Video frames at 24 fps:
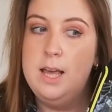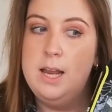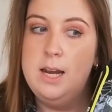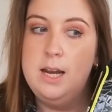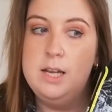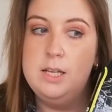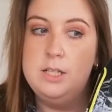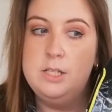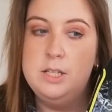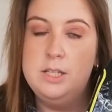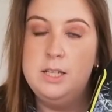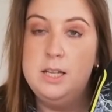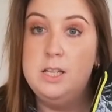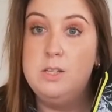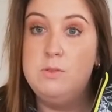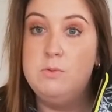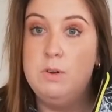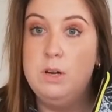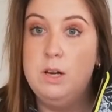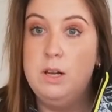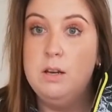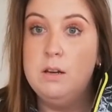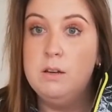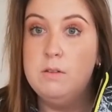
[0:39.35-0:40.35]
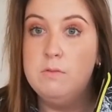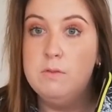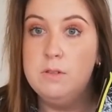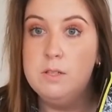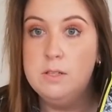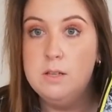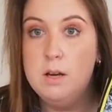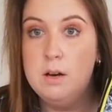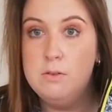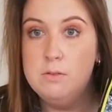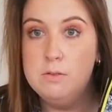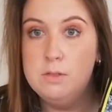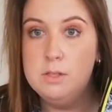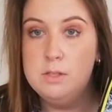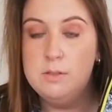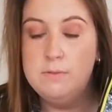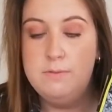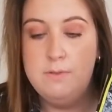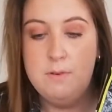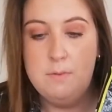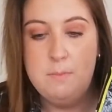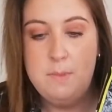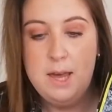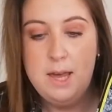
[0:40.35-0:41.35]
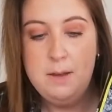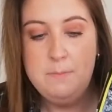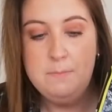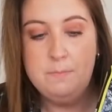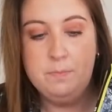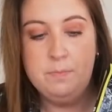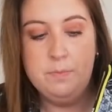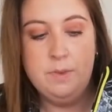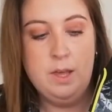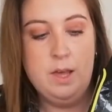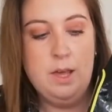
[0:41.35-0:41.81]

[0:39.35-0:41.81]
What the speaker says: and it just has really good results for me.